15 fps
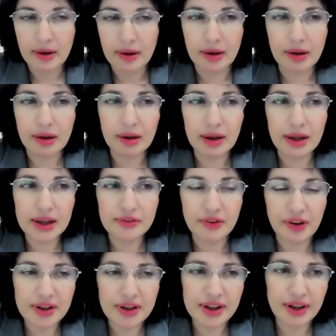As
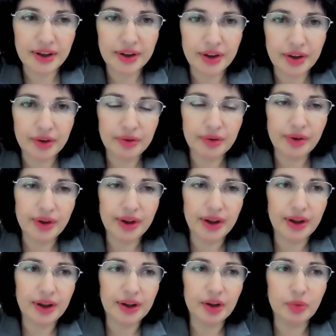far as I know,
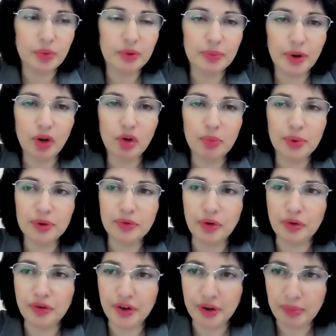it will be open
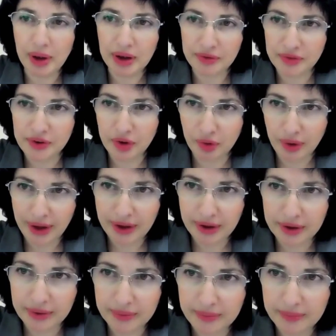for 3 months,
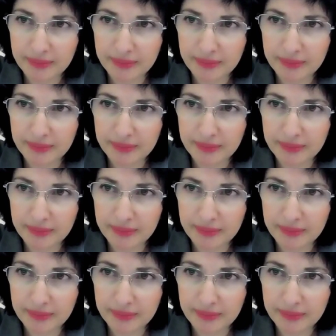correct?